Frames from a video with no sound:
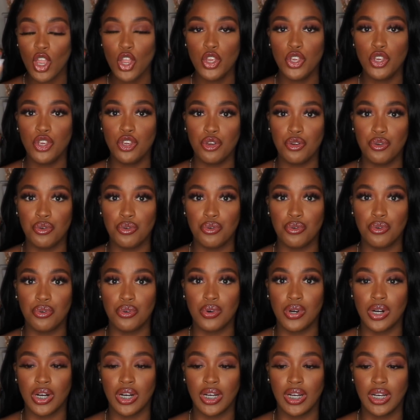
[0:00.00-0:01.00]

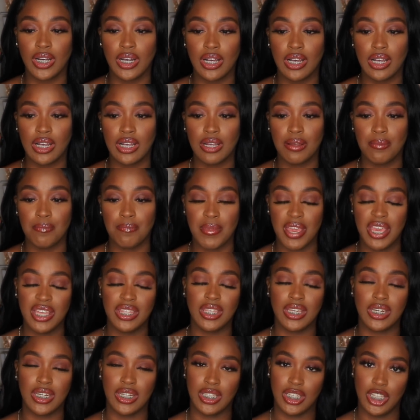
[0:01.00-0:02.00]
you make
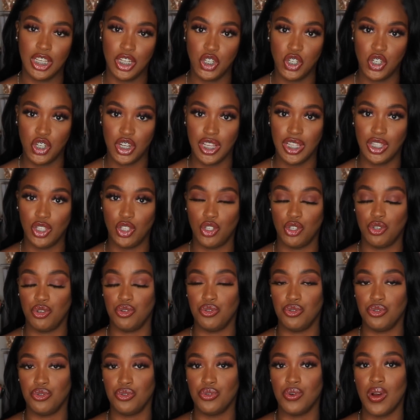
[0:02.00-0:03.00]
the decision
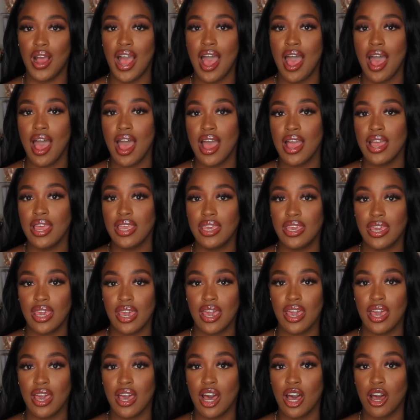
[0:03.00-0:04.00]
to
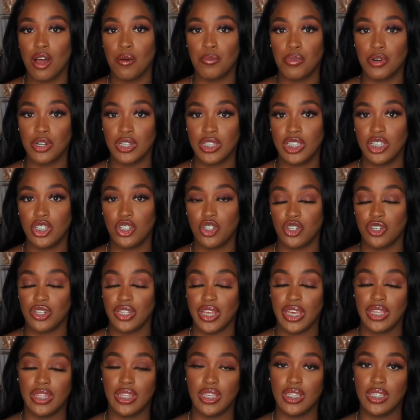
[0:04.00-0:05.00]
get a procedure
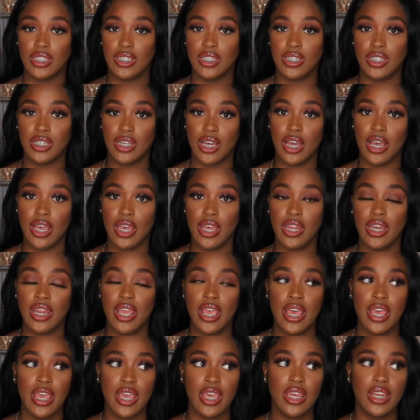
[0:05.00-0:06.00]
like this done.
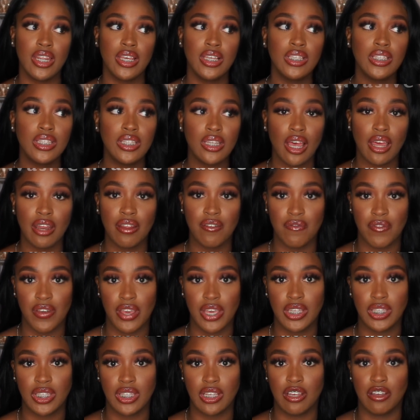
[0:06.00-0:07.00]
It is
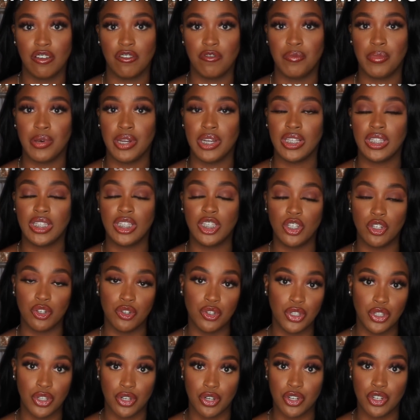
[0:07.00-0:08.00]
non-invasive, but it's still
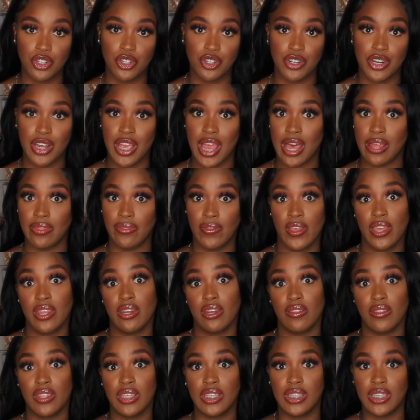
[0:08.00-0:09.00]
surgery at the end
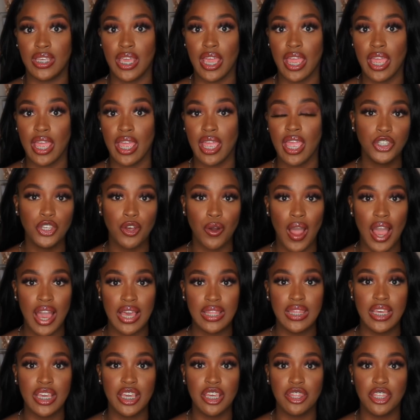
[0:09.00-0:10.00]
of the day. So I
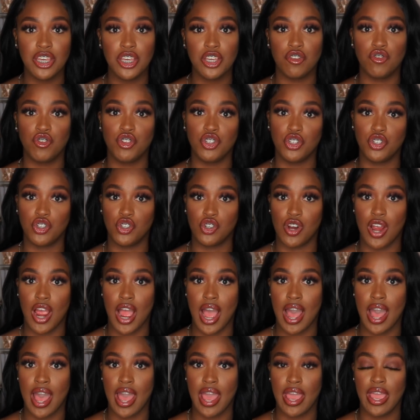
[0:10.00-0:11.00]
think that you should
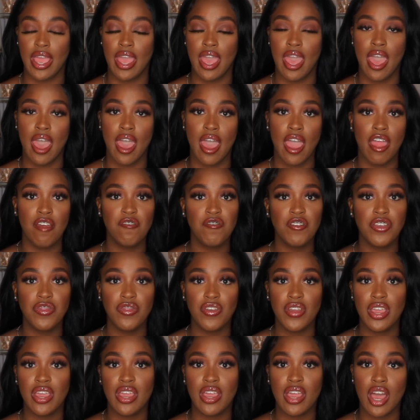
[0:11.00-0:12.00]
try
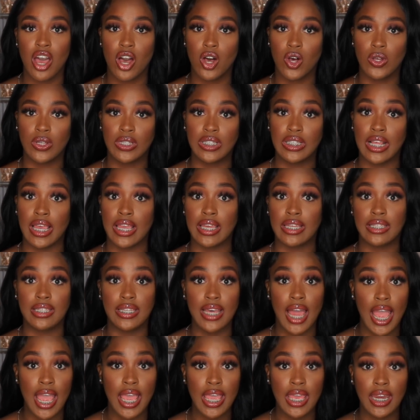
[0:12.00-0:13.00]
everything else, like
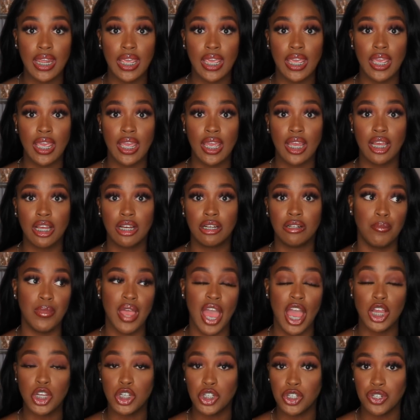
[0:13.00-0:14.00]
dieting,
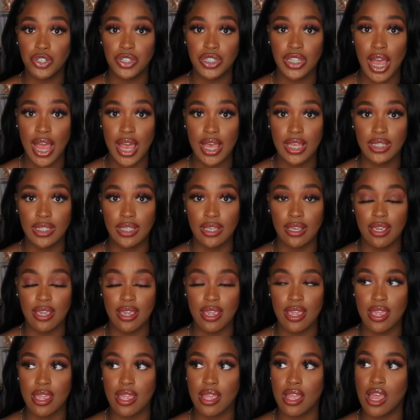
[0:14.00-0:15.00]

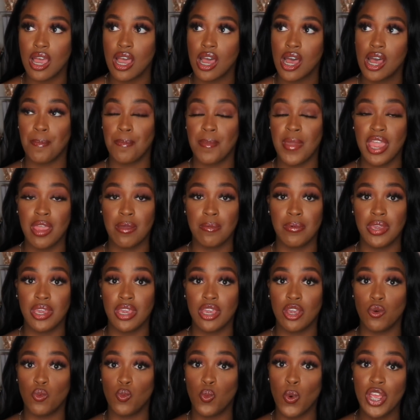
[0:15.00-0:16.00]
exercising,
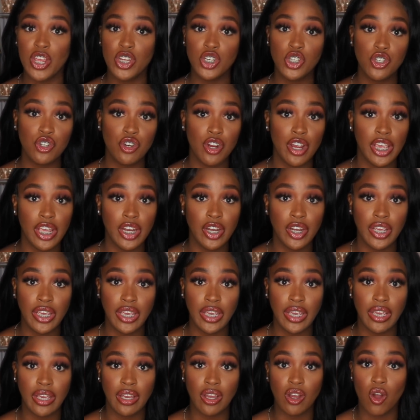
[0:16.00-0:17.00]
maybe waist
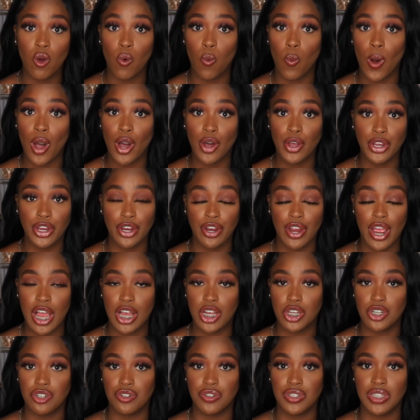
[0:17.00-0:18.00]
training while you're
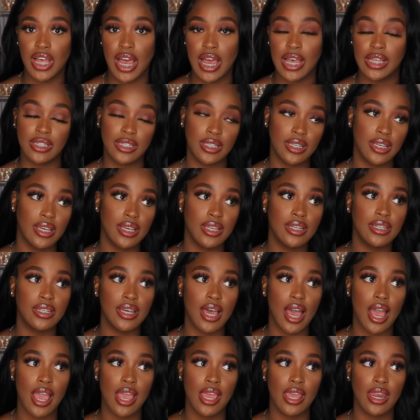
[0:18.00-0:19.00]
exercising and
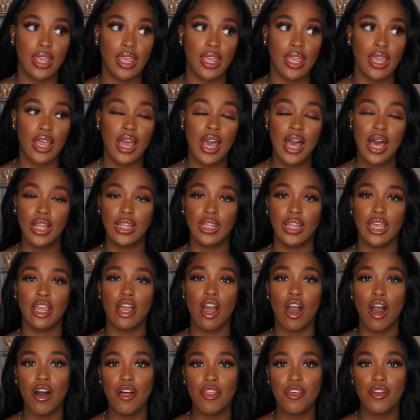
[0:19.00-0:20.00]
dieting, like
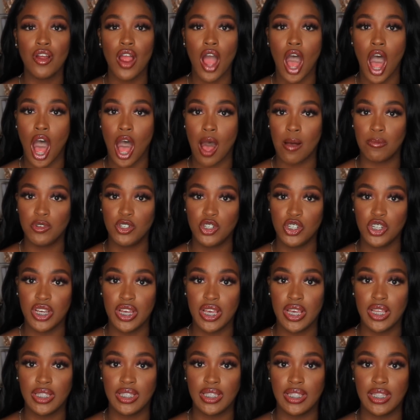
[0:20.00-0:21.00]
other
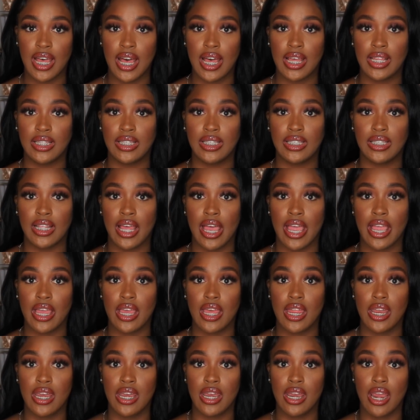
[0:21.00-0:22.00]
options that's like
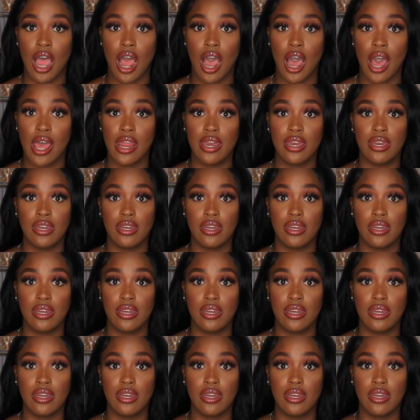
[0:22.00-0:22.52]
not